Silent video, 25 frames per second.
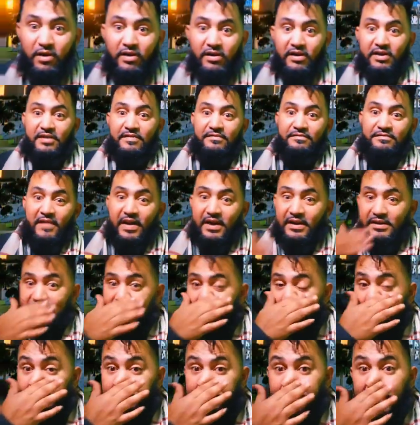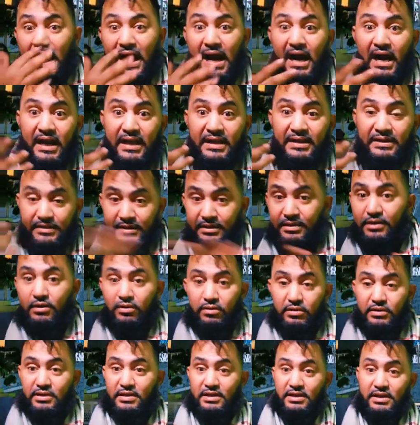were invented by, you
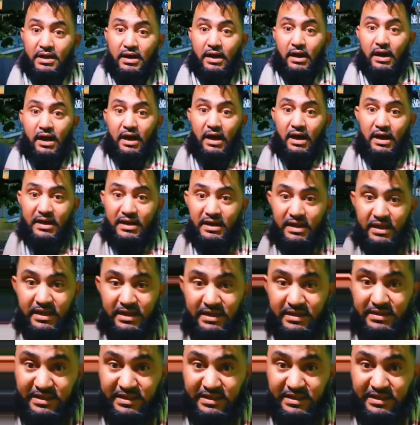know, uh,